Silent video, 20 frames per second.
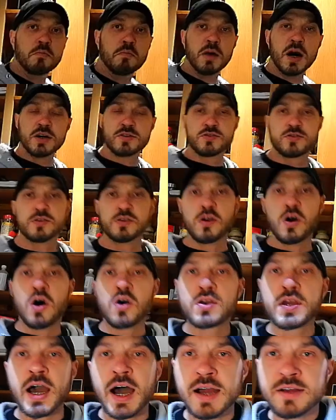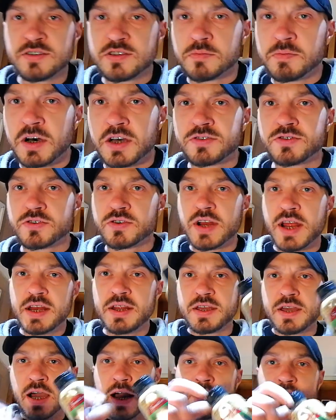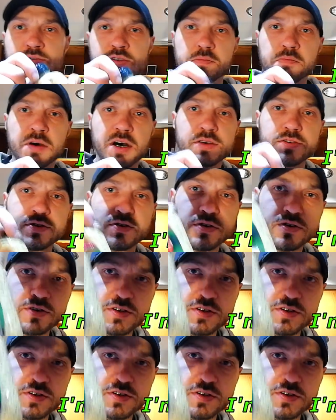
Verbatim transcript: mustard, all kinds of mustard, any kinds of mustard